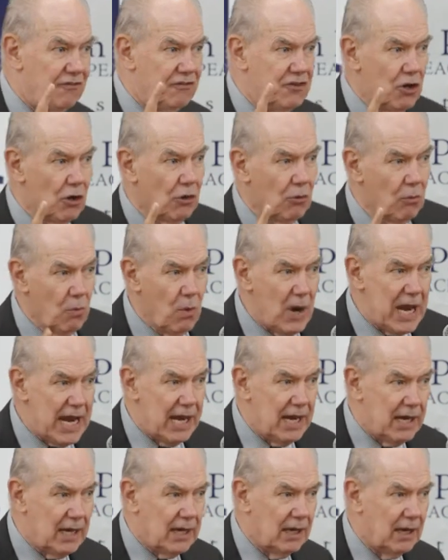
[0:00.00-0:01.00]
if you're
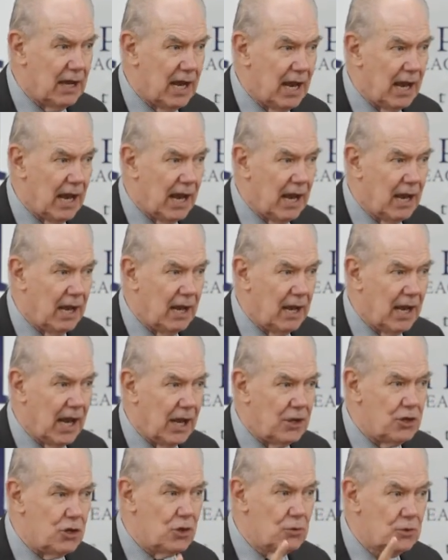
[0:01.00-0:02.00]
weak
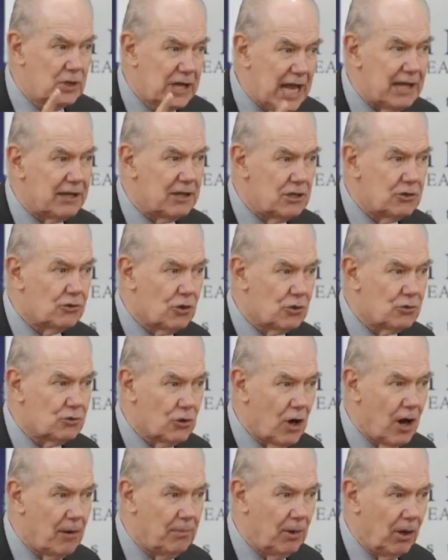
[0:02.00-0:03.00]
and you get into
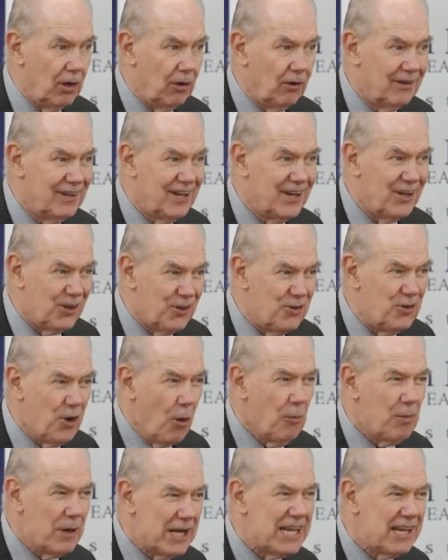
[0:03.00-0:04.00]
trouble,
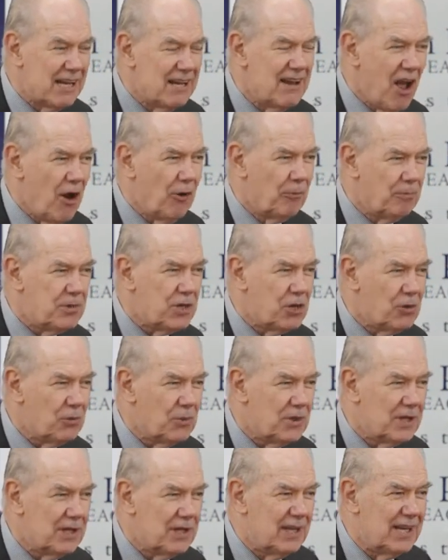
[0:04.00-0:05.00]
nobody can help you.
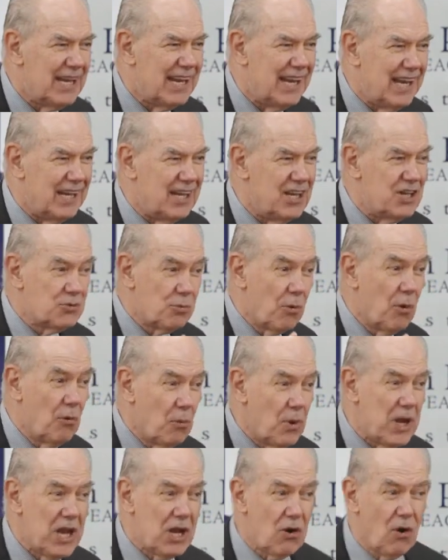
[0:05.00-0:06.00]
It is what
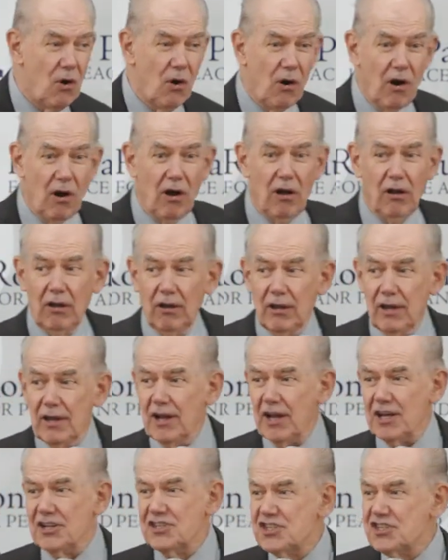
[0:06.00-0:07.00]
we
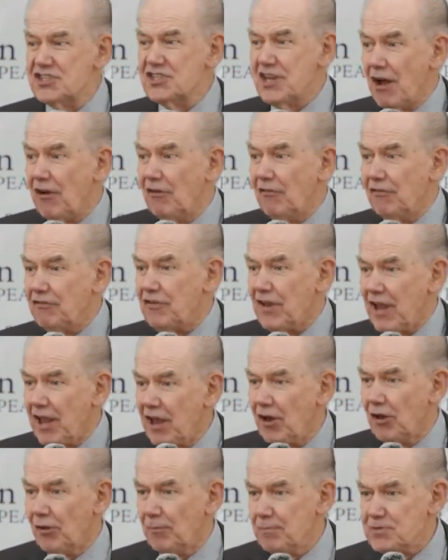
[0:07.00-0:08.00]
call a
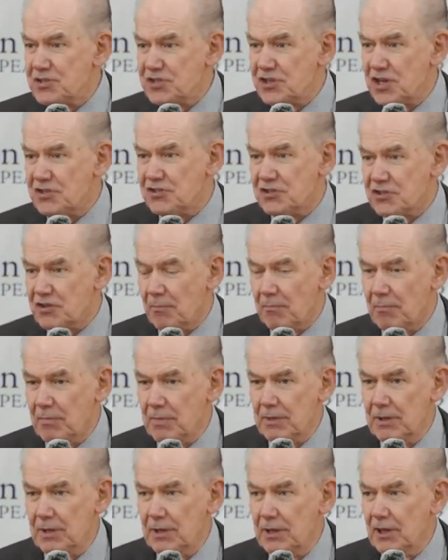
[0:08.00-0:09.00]
self-help system.
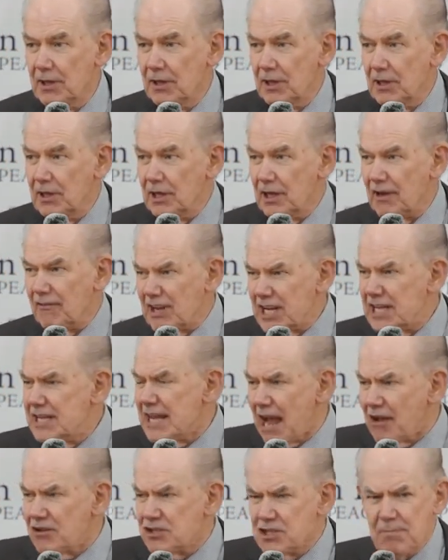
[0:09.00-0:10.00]
You have any
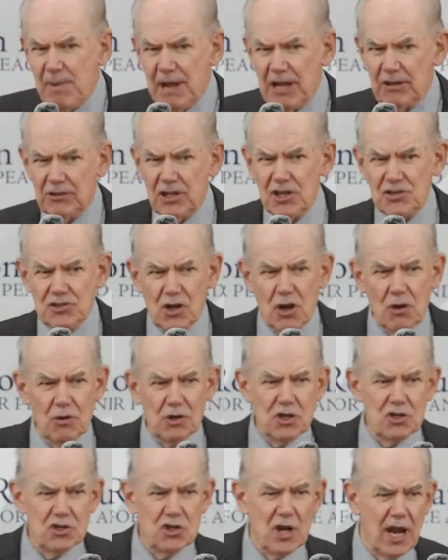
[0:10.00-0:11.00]
doubts about this? Go
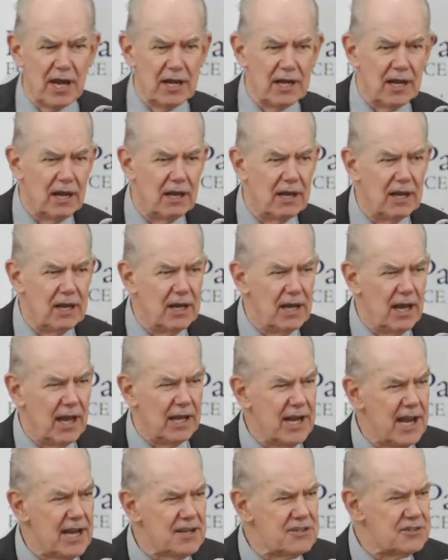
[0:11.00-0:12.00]
to China
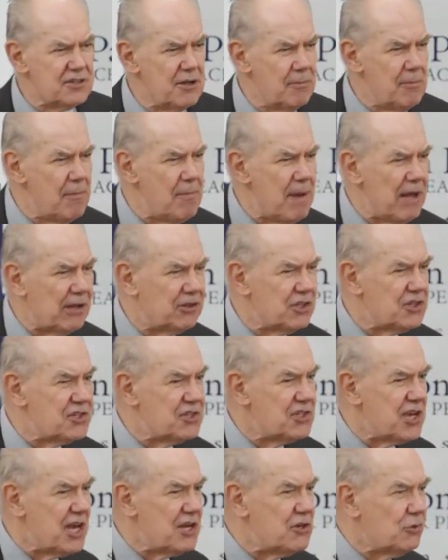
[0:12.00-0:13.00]
and ask them about the
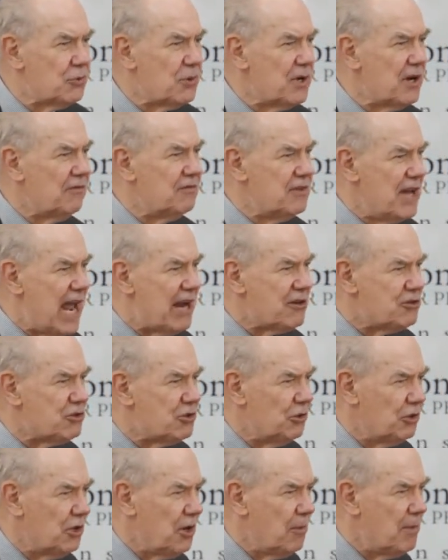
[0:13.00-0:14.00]
century of
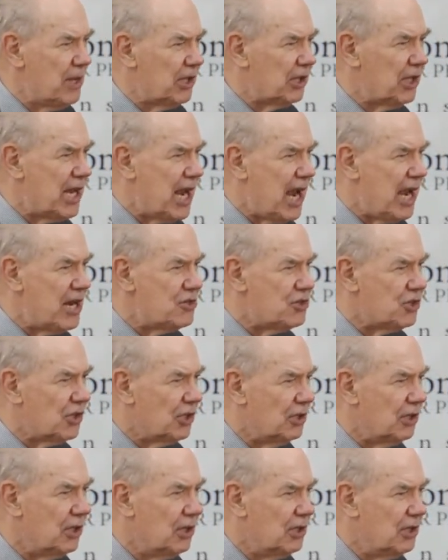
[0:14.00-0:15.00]
national humiliation.